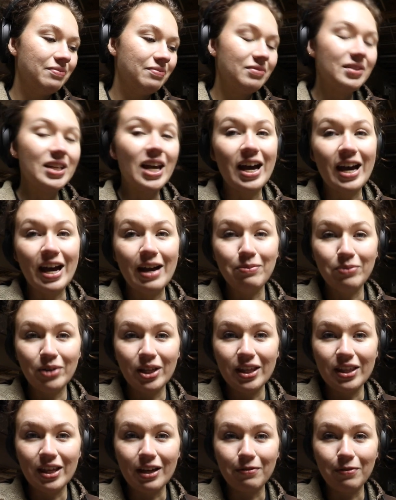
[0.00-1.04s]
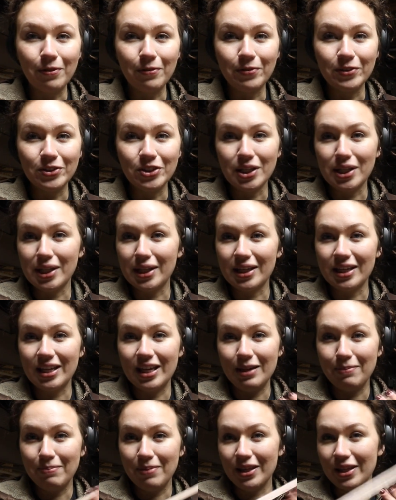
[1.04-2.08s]
yeah, I'm really thankful for just
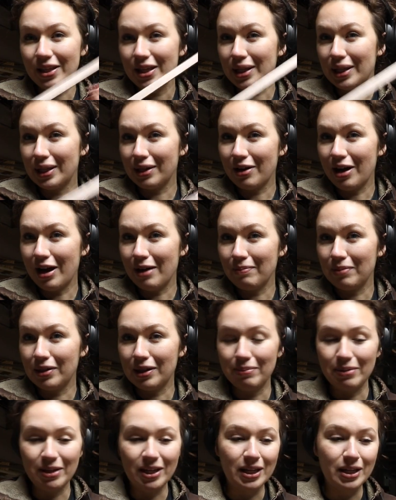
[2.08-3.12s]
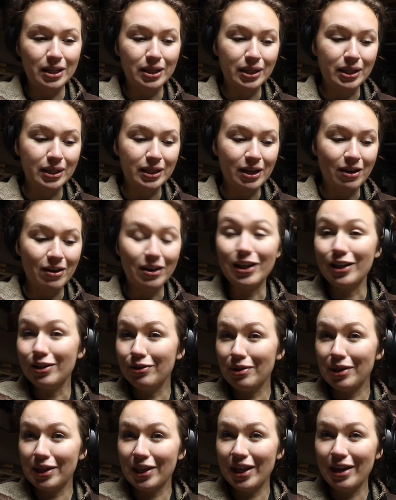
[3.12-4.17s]
keeping these scraps, because now I can
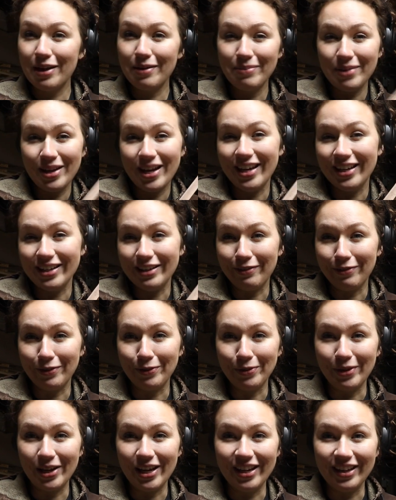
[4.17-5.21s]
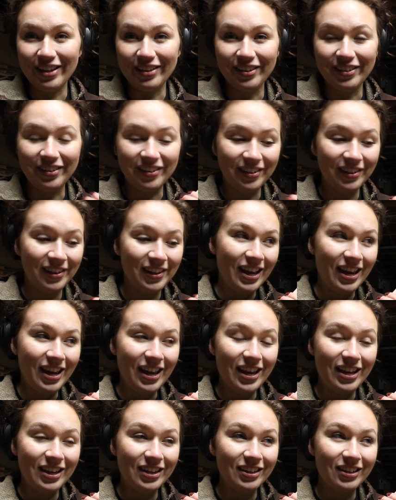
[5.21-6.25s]
use them in different ways
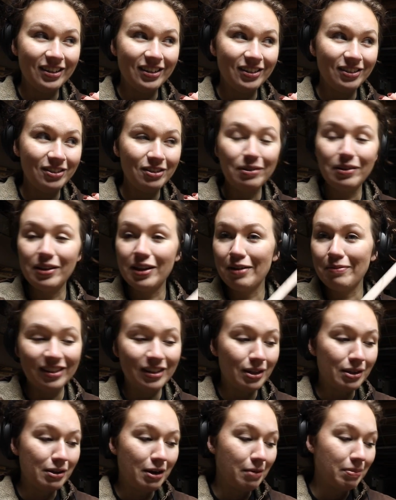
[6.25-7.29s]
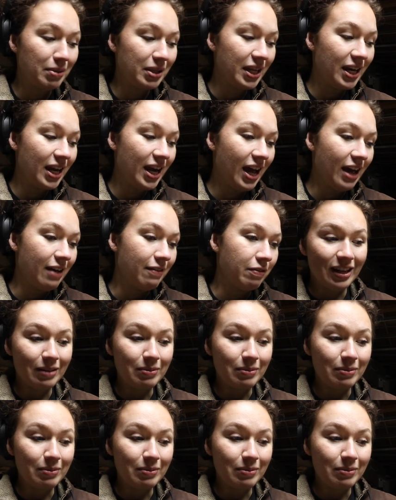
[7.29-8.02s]
and use up the scraps that I have.